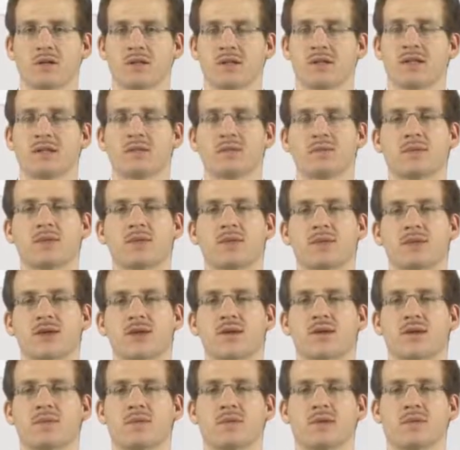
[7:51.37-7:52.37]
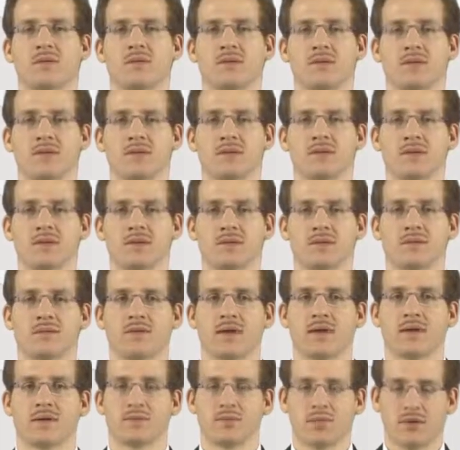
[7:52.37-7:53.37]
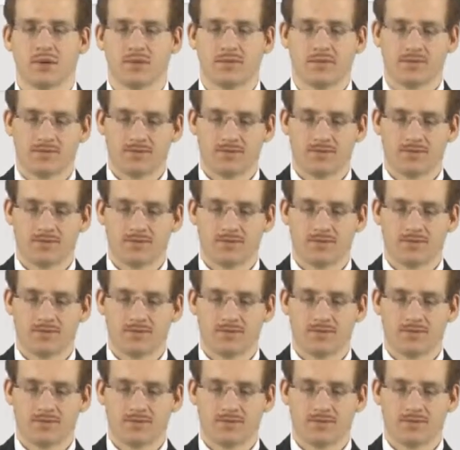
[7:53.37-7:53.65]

CSP channel implementation is available.